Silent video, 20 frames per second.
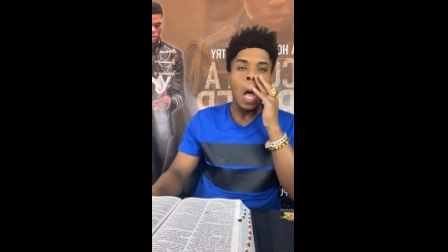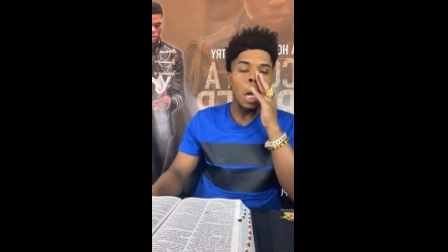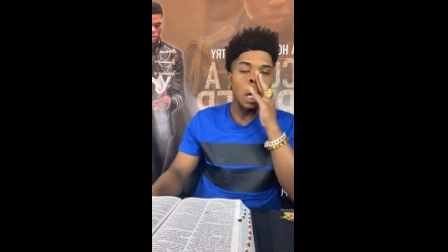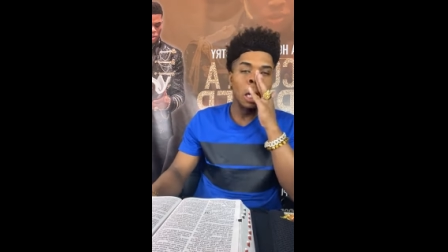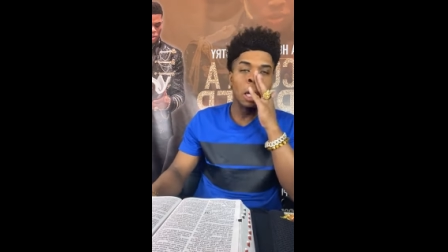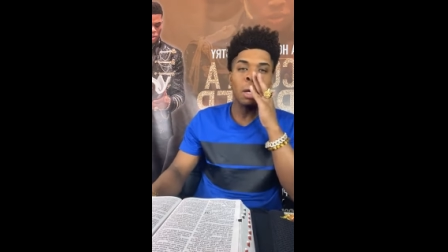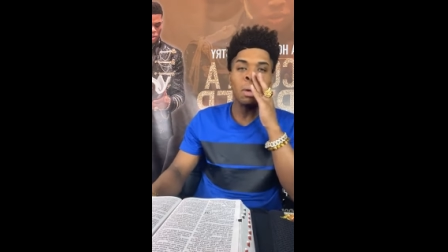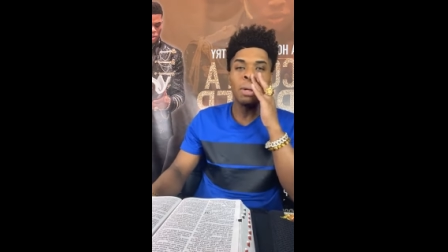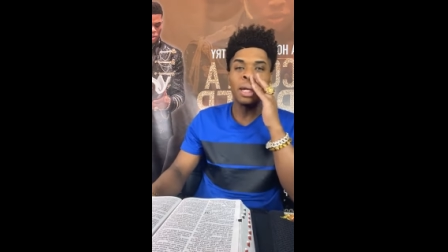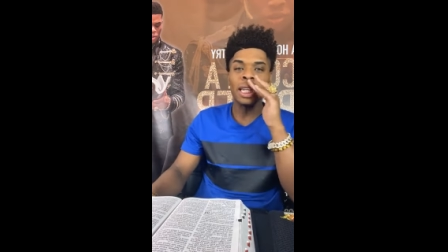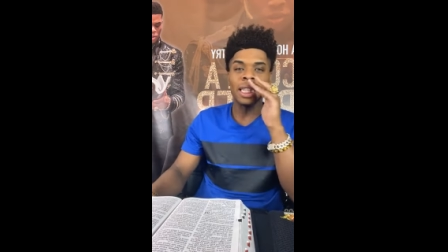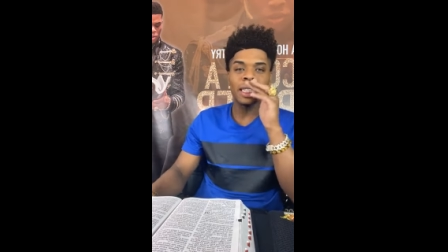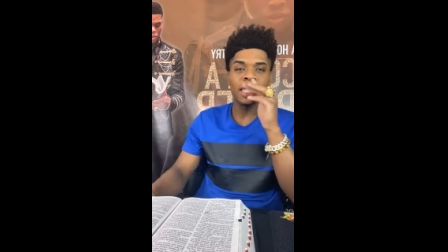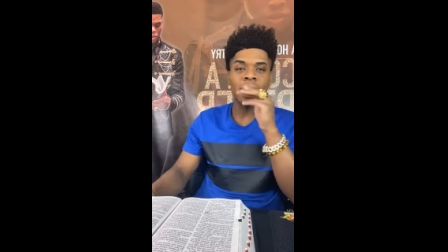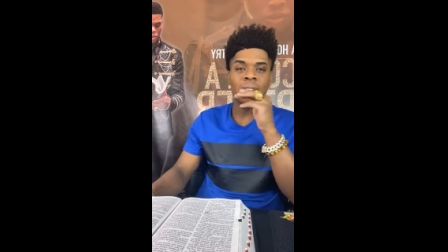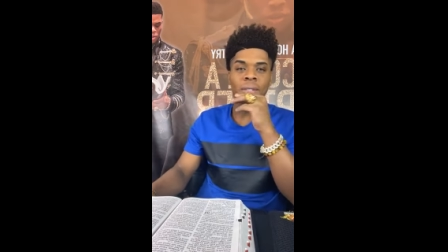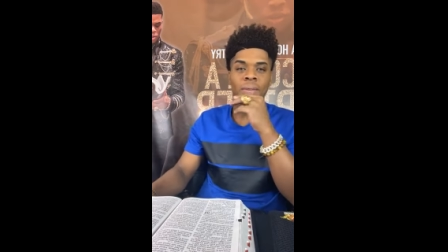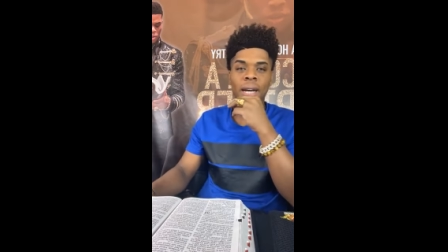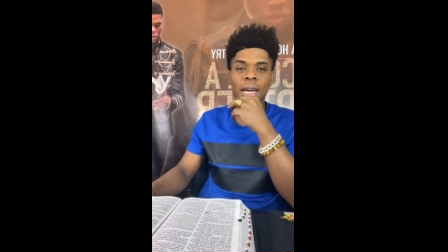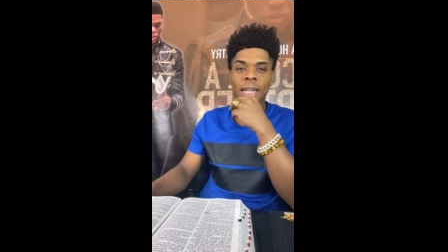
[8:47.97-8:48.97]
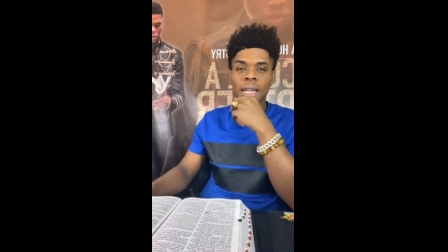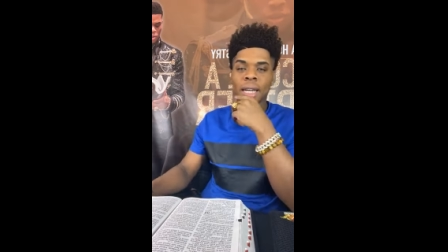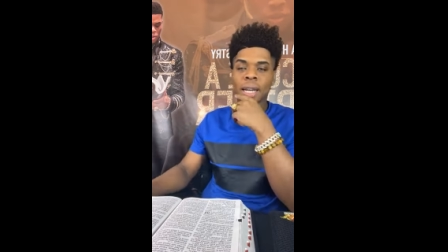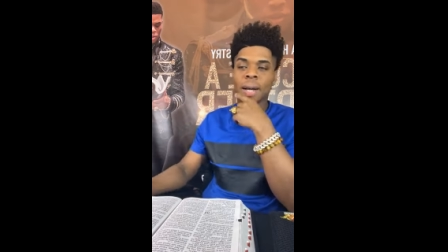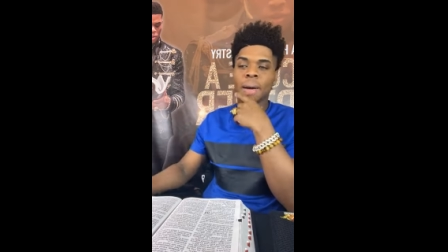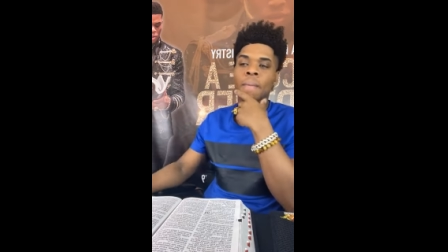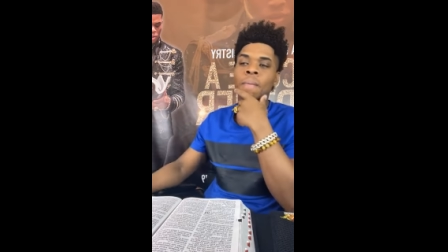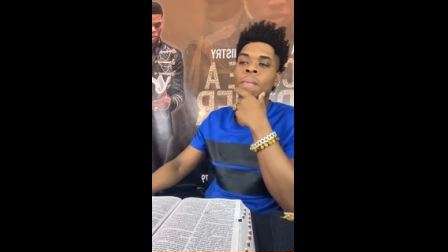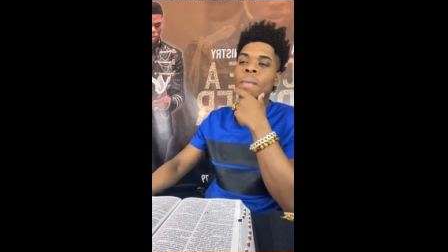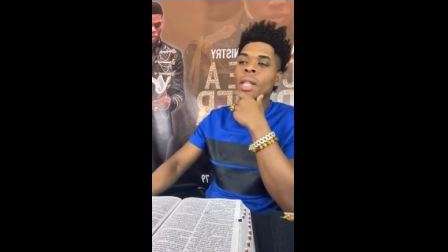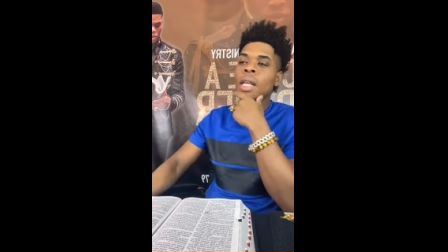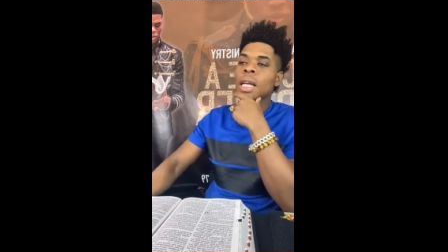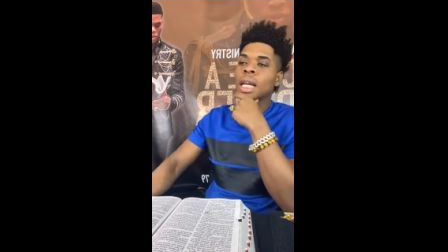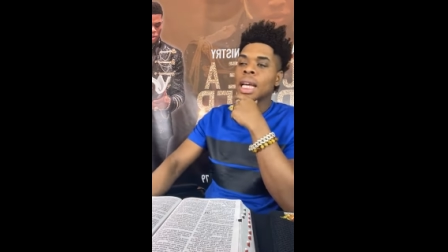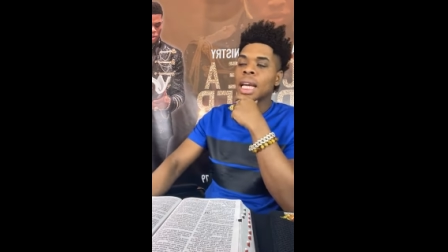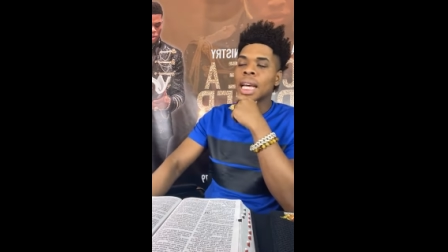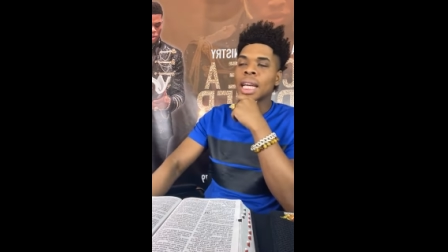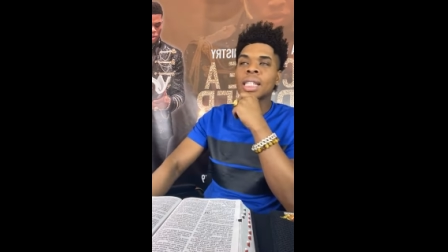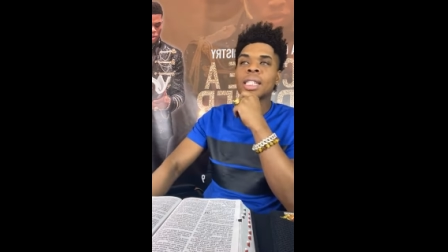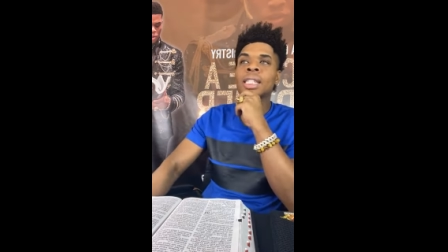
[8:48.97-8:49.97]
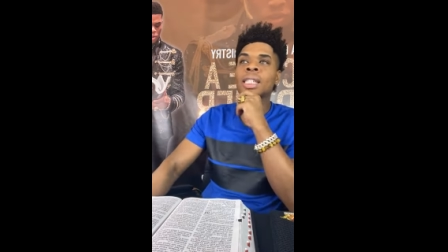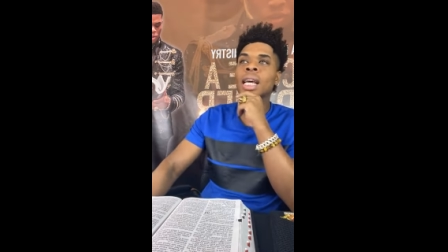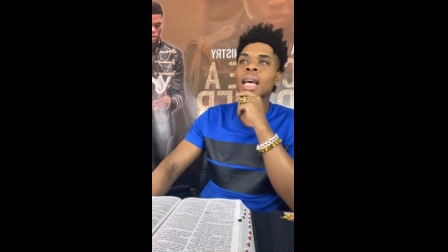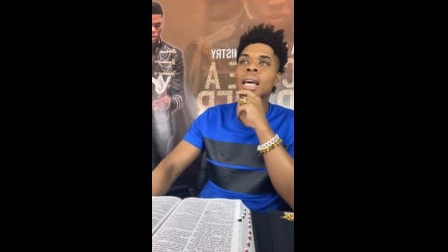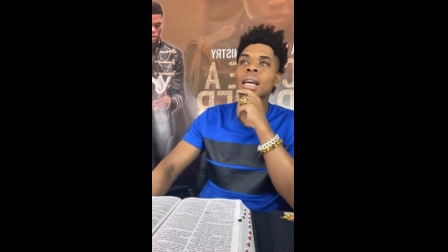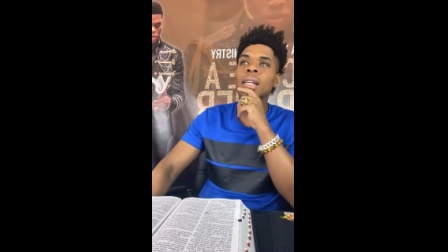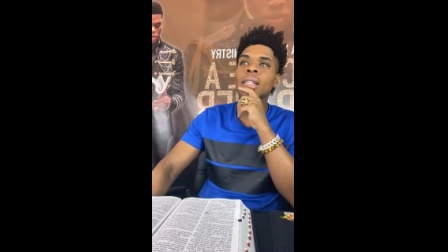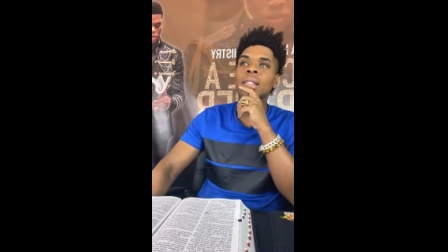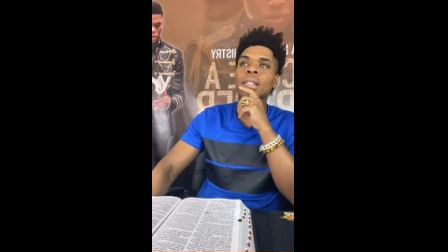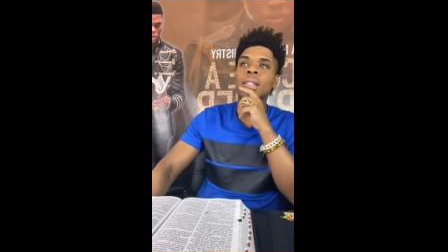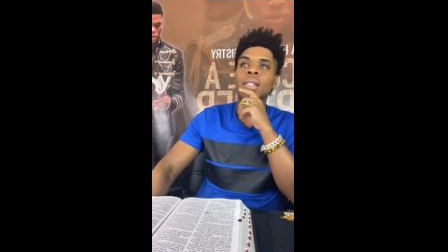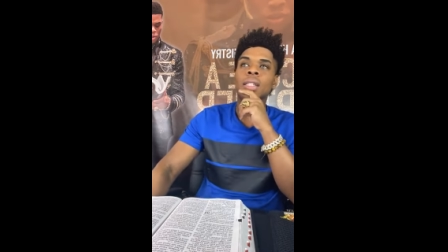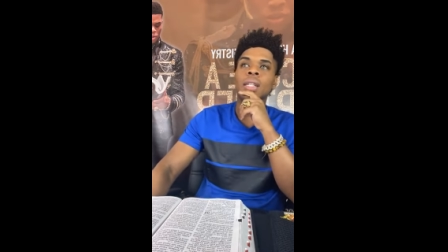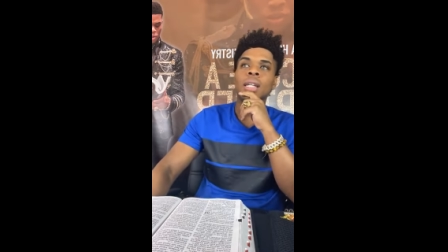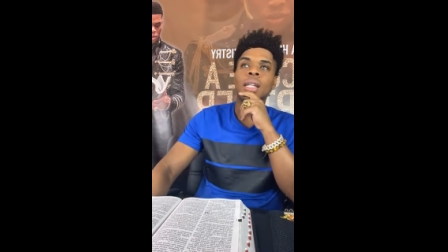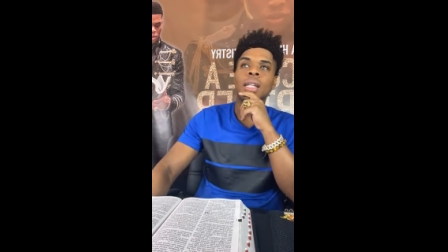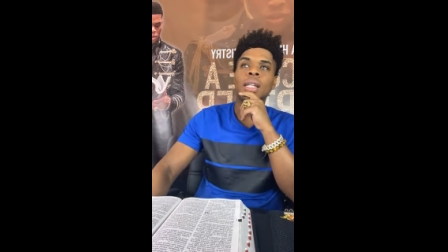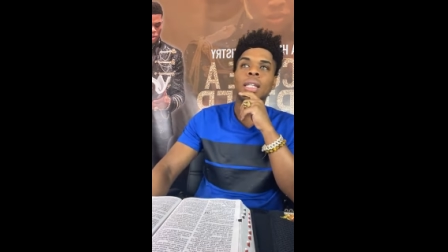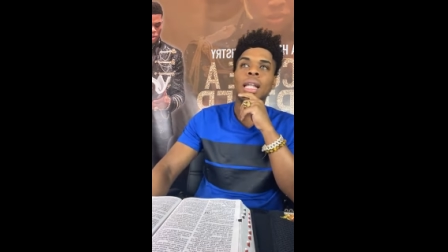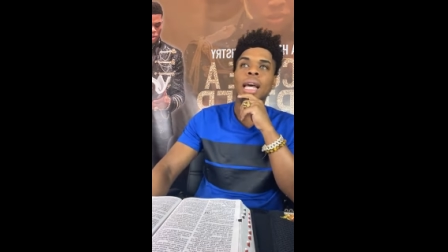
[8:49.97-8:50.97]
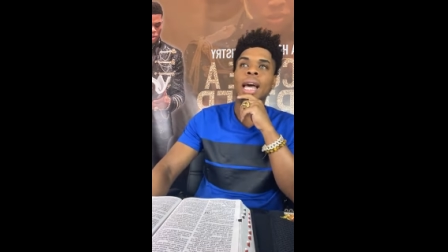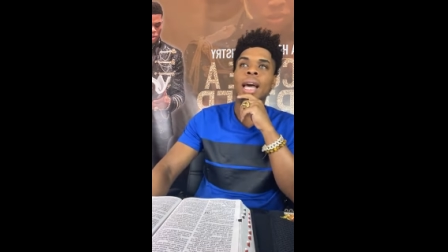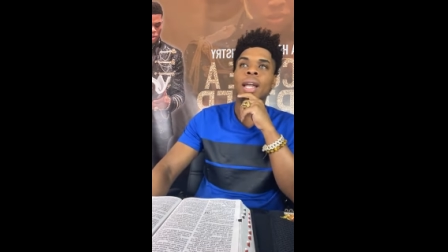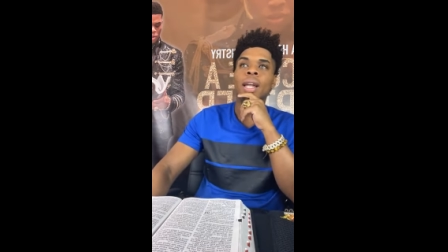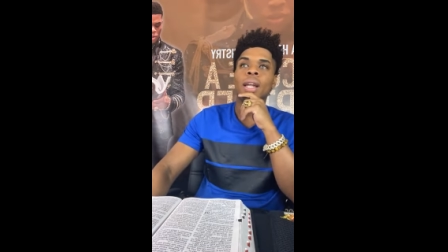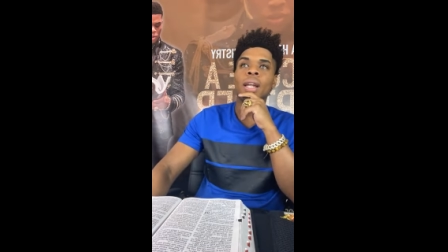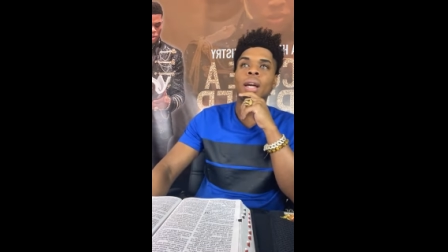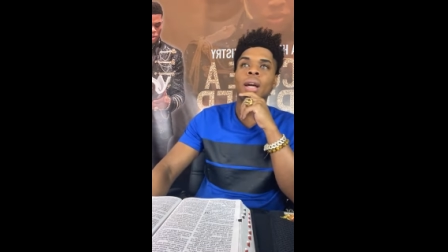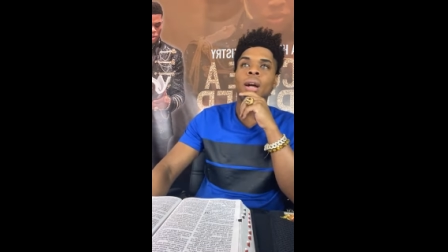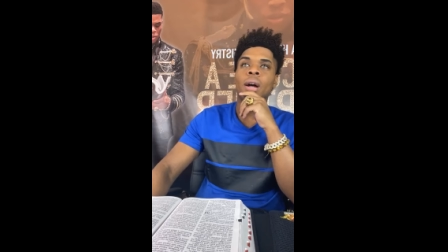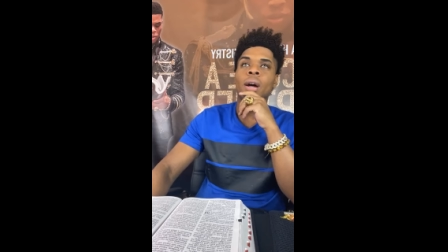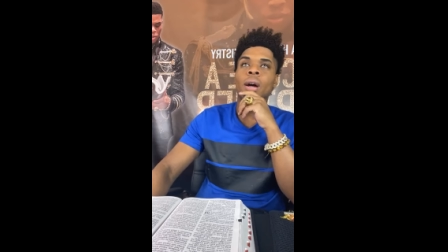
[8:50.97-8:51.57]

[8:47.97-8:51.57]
look what it says right there. It says that